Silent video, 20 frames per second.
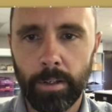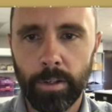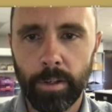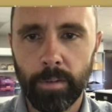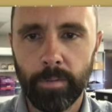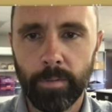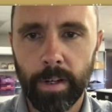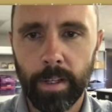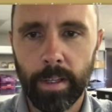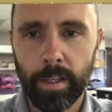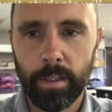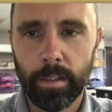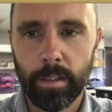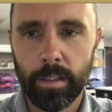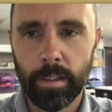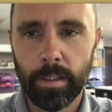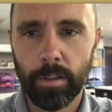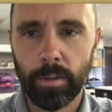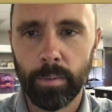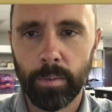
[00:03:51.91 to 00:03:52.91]
that in the
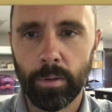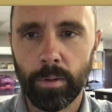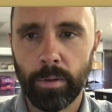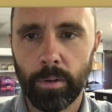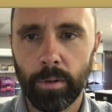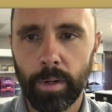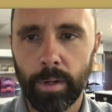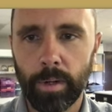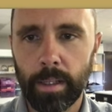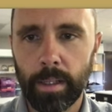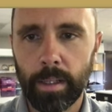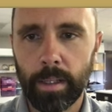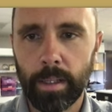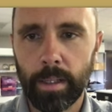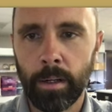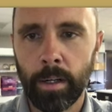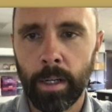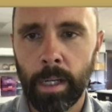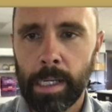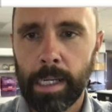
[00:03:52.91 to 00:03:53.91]
syllabus or right there.
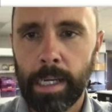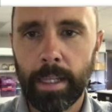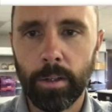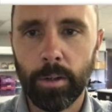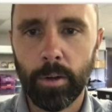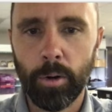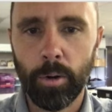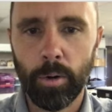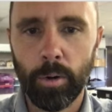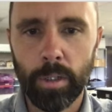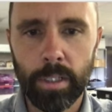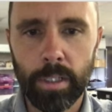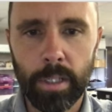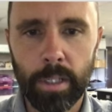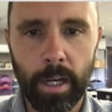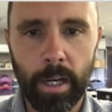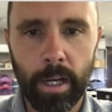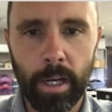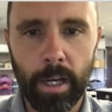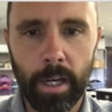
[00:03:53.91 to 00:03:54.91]
And then the course
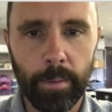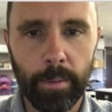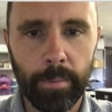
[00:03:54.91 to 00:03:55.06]
topics.